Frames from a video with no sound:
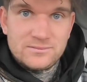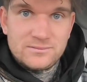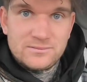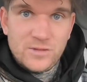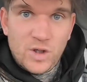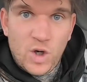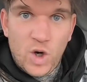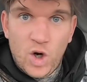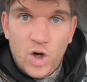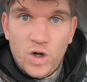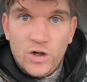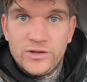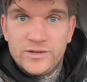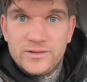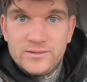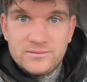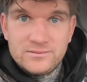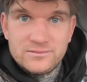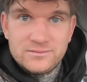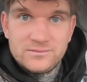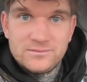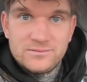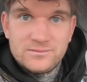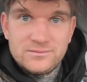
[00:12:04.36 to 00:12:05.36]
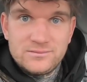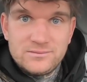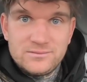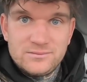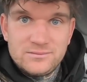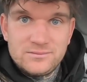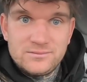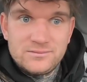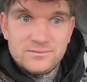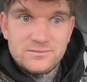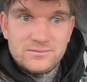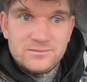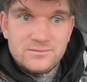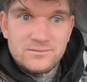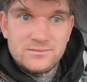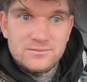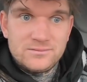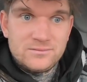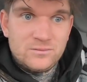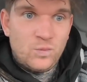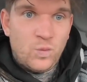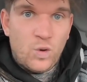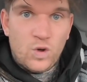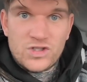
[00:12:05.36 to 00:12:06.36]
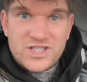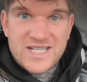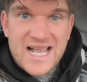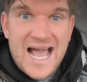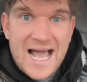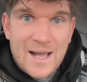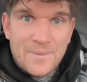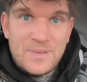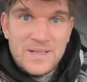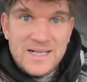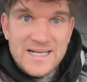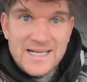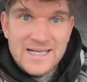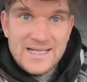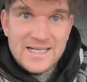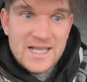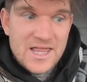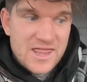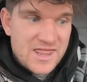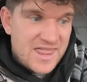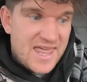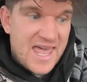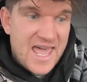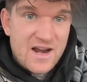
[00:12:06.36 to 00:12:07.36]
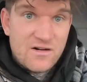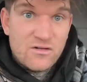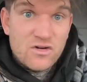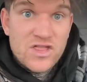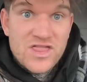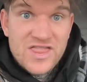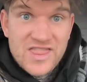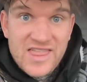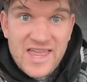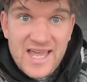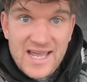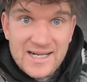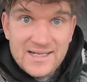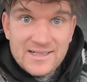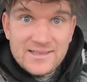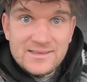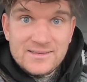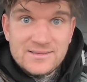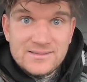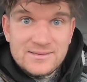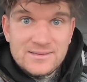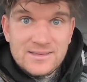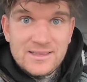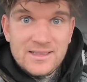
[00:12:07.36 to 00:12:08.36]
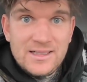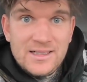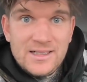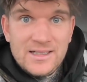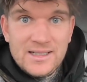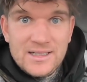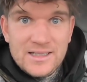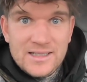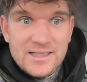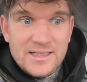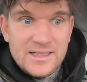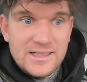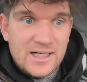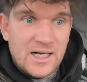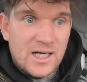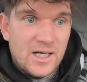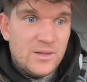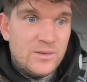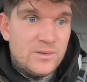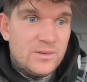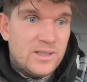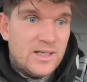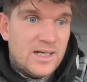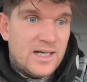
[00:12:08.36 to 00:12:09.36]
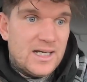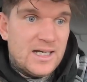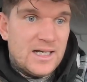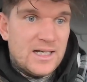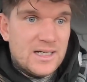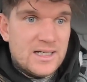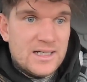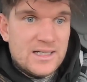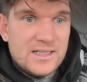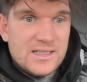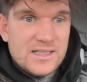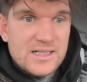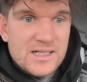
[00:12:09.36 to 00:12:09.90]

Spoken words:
on what's happening there and then. You know, I